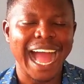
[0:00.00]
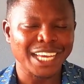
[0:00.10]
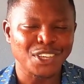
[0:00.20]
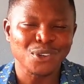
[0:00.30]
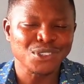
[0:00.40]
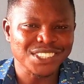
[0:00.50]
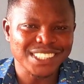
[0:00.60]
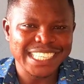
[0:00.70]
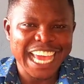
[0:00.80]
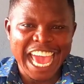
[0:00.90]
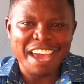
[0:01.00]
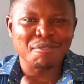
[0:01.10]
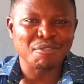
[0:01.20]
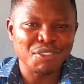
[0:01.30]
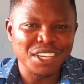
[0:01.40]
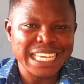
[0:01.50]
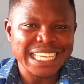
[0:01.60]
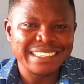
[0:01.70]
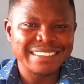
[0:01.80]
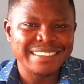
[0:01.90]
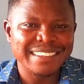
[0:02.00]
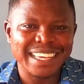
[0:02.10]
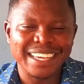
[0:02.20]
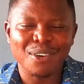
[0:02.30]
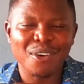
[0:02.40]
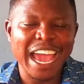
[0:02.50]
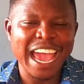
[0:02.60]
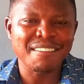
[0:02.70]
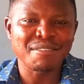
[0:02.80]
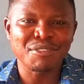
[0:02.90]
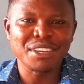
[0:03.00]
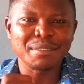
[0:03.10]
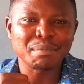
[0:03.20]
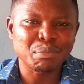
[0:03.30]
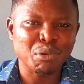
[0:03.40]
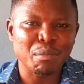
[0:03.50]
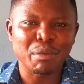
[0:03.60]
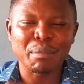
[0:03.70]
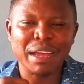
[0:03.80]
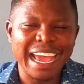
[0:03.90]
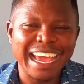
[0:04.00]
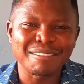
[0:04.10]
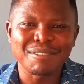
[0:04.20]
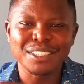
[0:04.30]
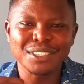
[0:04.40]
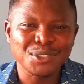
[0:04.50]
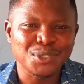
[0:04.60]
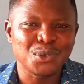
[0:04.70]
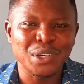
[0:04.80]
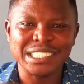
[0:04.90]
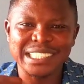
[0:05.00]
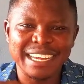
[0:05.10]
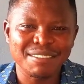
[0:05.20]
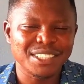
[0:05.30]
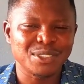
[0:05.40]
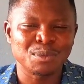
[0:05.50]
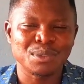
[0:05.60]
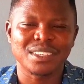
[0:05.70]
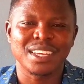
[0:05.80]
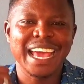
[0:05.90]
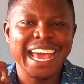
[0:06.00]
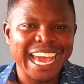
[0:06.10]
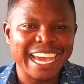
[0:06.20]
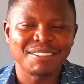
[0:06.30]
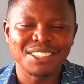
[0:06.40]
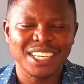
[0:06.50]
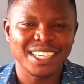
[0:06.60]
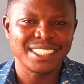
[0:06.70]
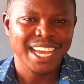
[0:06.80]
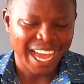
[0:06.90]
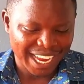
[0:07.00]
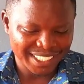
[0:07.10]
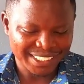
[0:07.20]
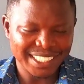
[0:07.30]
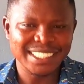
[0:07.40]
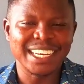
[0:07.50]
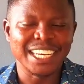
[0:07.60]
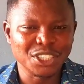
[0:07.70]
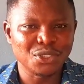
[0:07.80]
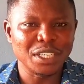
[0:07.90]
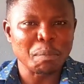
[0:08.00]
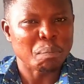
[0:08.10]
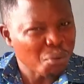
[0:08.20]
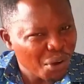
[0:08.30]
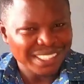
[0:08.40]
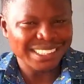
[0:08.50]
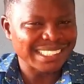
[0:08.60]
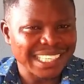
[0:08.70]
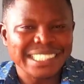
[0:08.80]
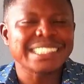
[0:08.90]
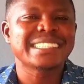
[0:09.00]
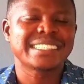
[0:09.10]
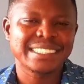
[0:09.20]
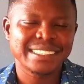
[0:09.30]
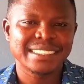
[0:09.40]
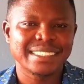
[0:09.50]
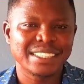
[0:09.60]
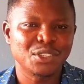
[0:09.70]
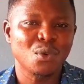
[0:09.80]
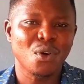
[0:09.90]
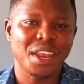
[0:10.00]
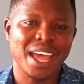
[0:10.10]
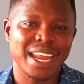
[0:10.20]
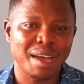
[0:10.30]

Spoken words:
irons everything, or every problem, every situation, every circumstance, every challenge. Understanding literally presses it. You know what that